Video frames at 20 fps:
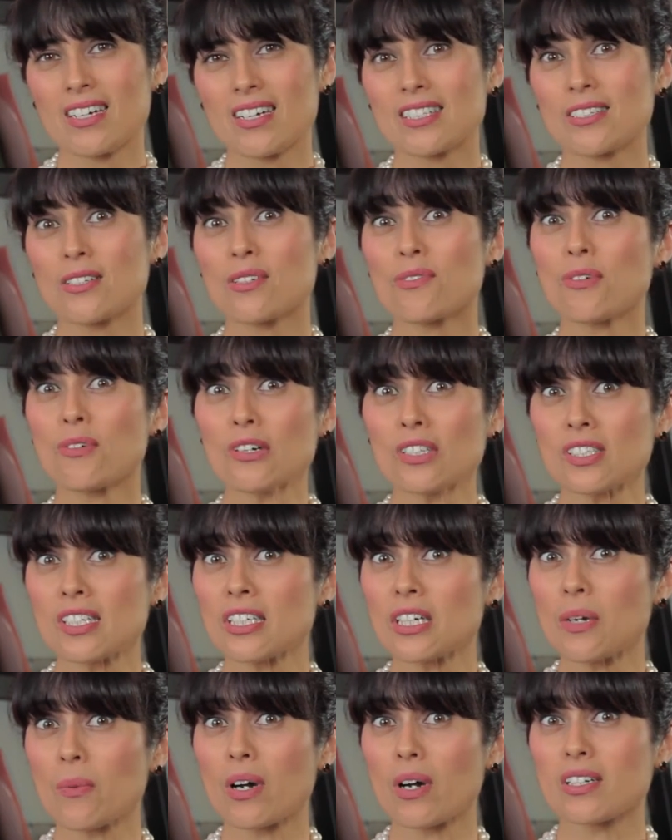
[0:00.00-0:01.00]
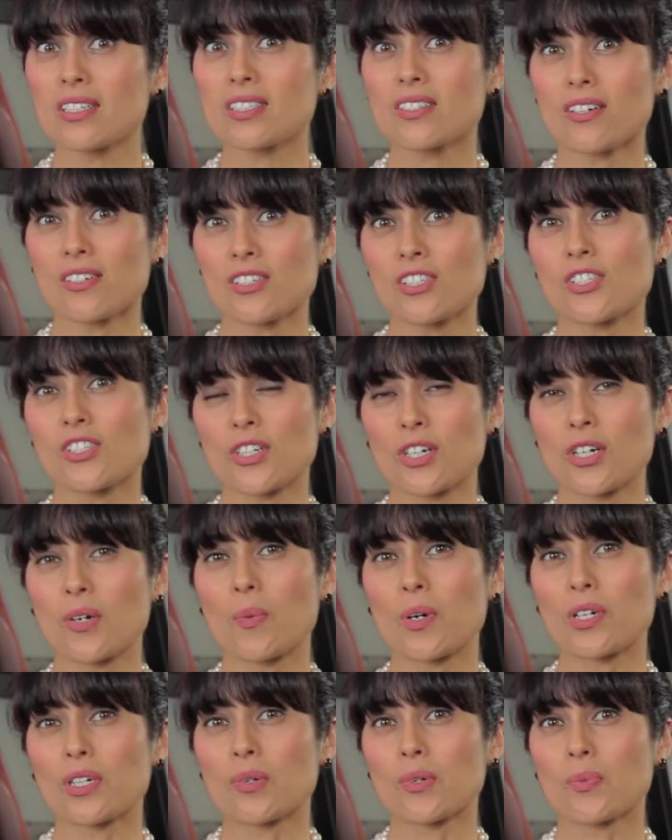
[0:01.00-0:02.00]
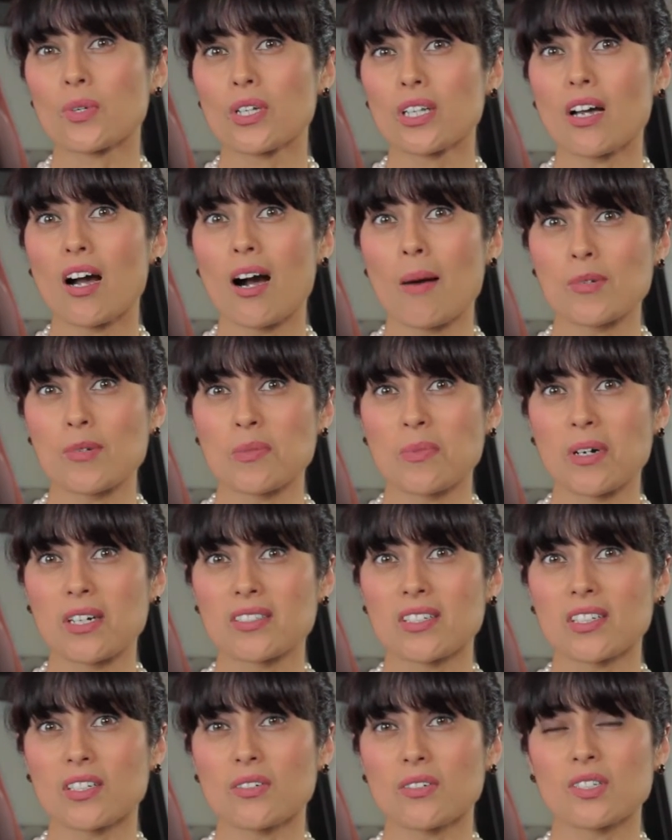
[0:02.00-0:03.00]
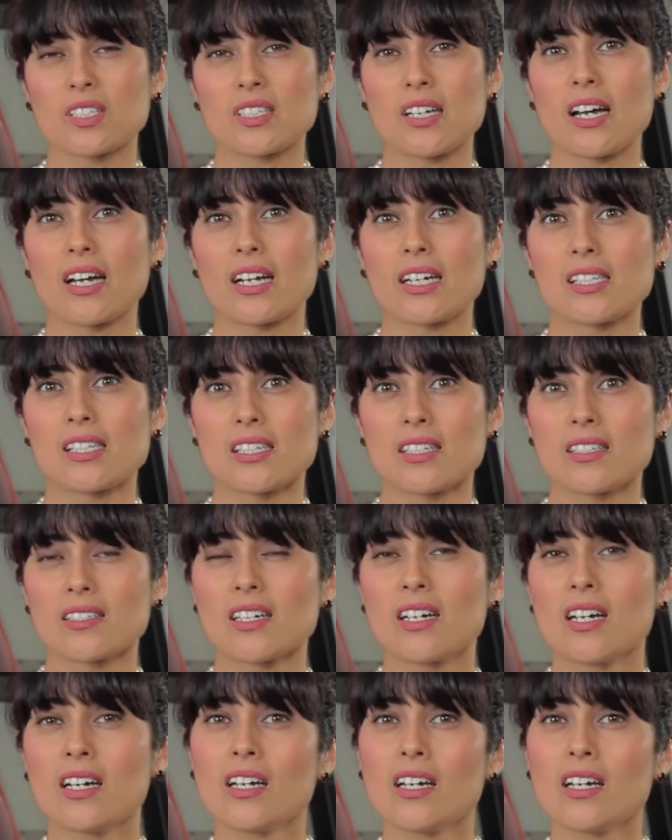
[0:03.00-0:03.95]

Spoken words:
So the first thing you want to start to do when you're really optimizing your site is,